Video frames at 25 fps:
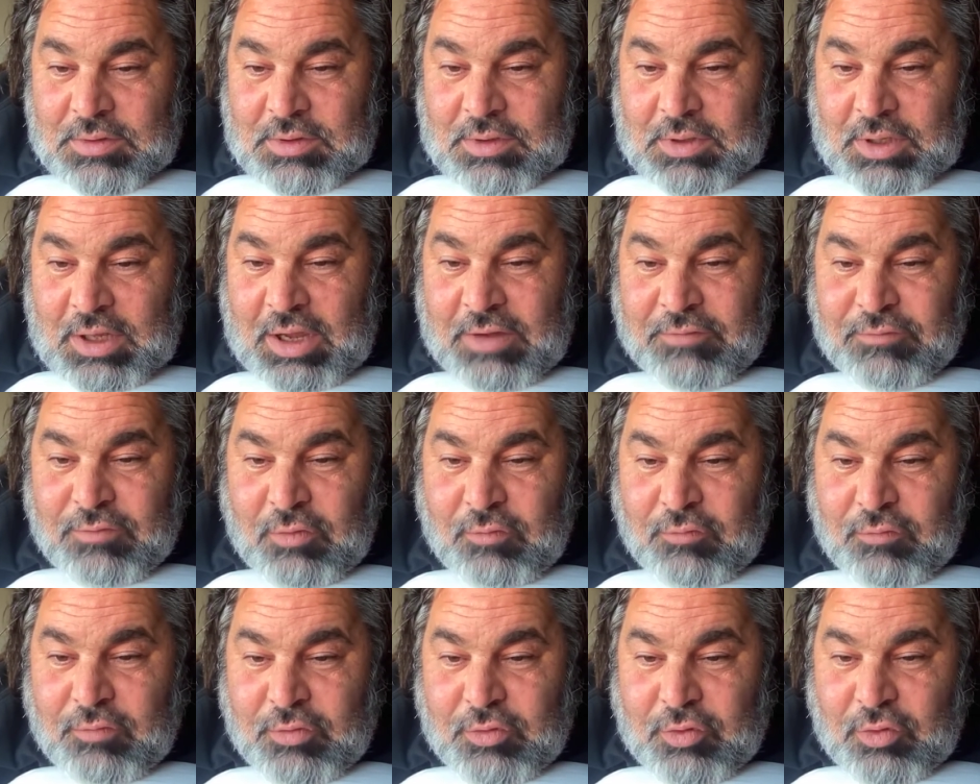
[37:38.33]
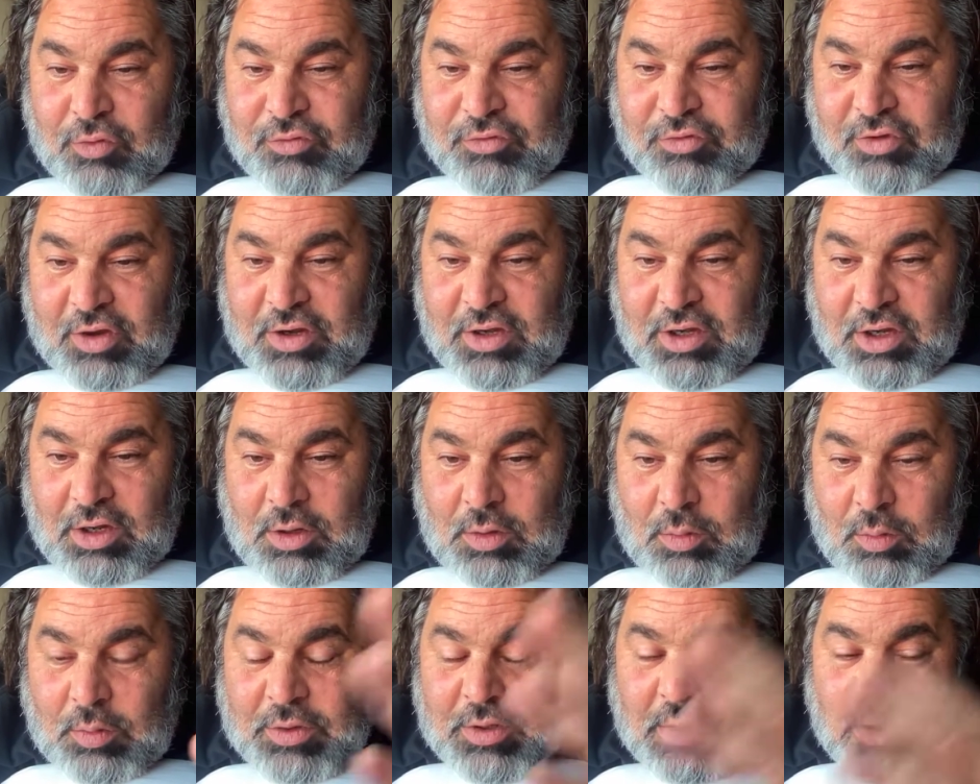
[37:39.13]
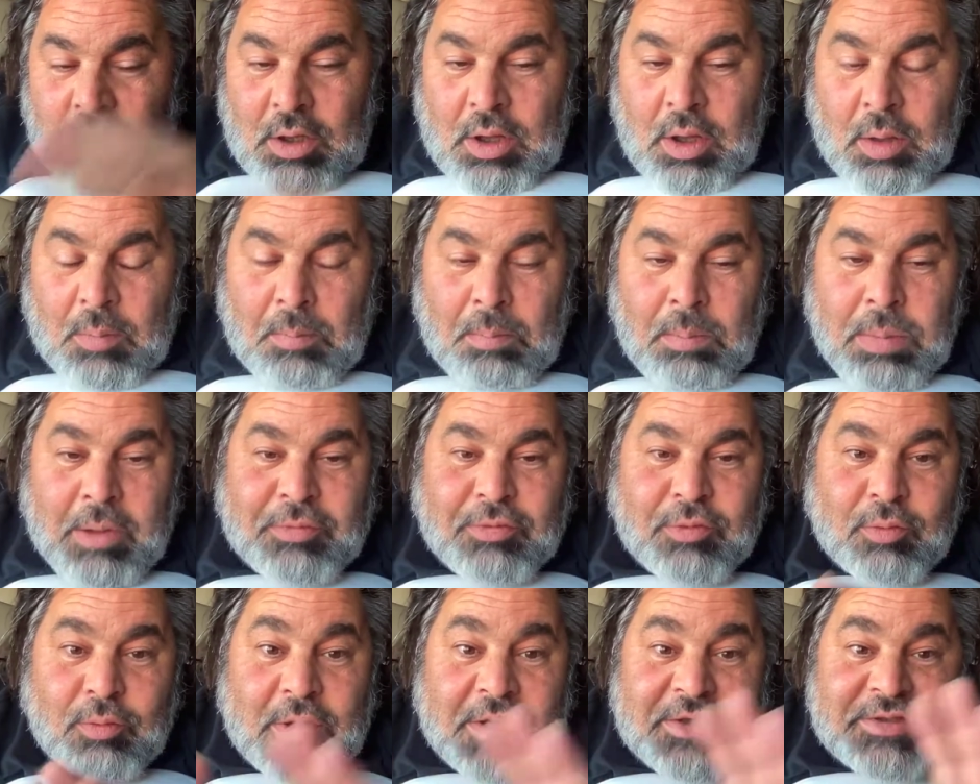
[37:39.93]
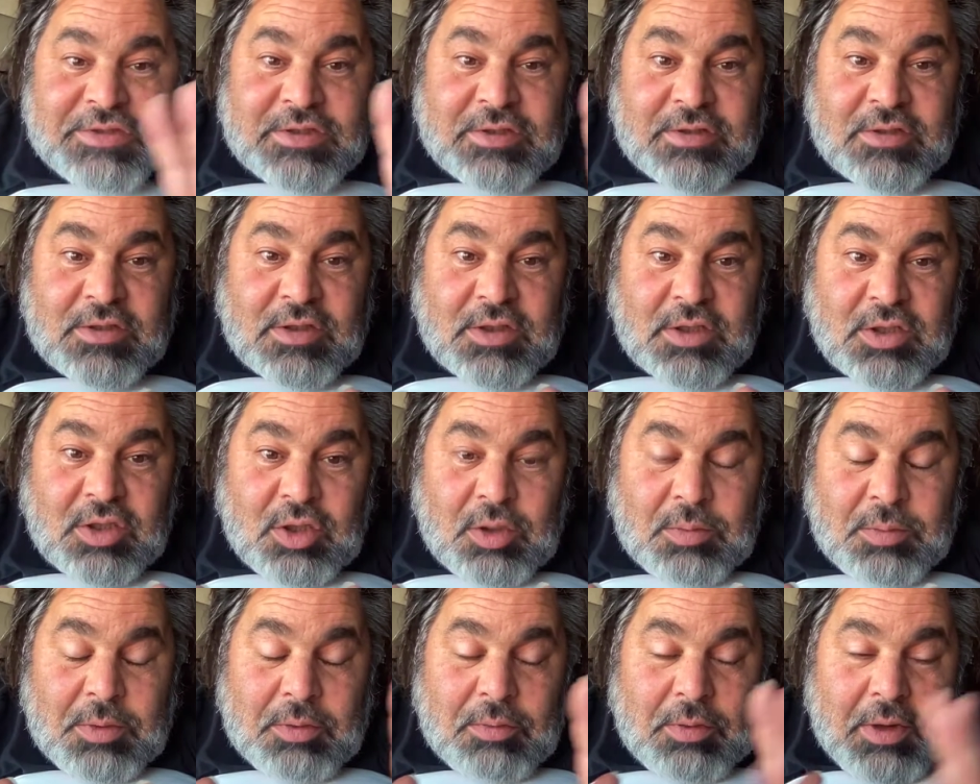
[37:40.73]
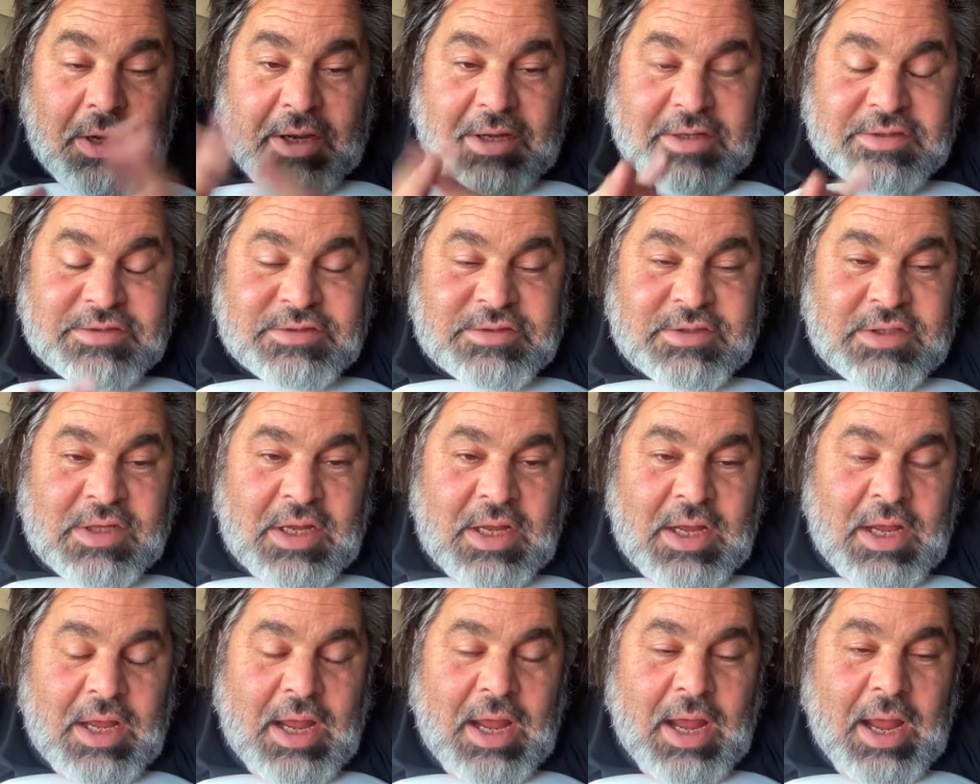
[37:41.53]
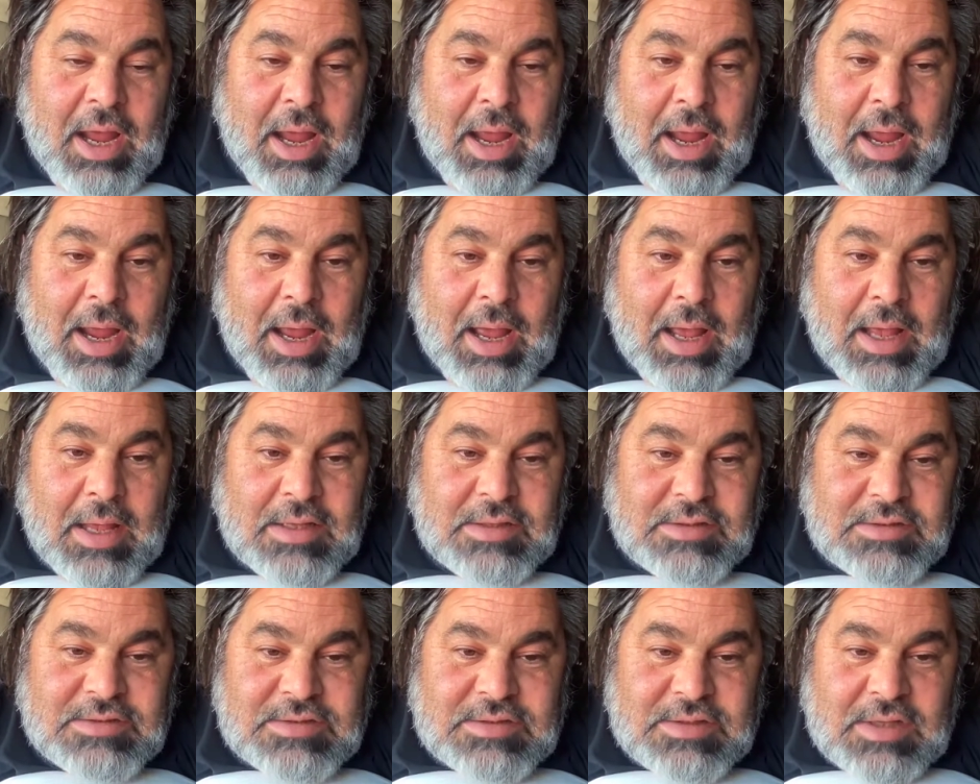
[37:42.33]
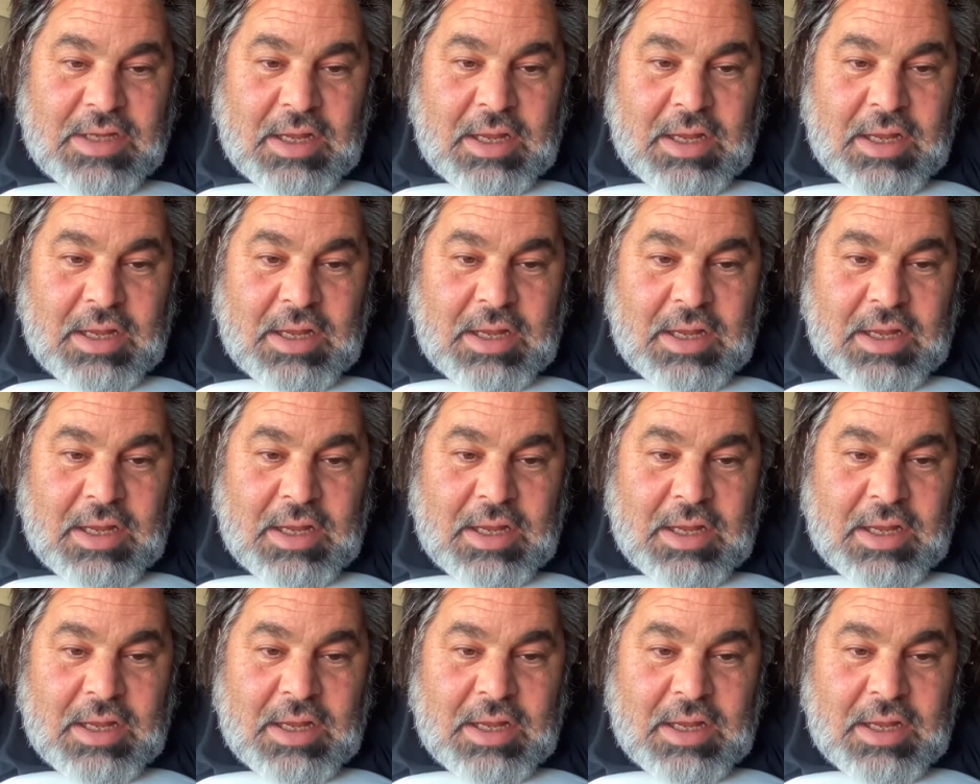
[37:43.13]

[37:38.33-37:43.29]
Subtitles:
I've overdosed on heroin, but the rest of the human race has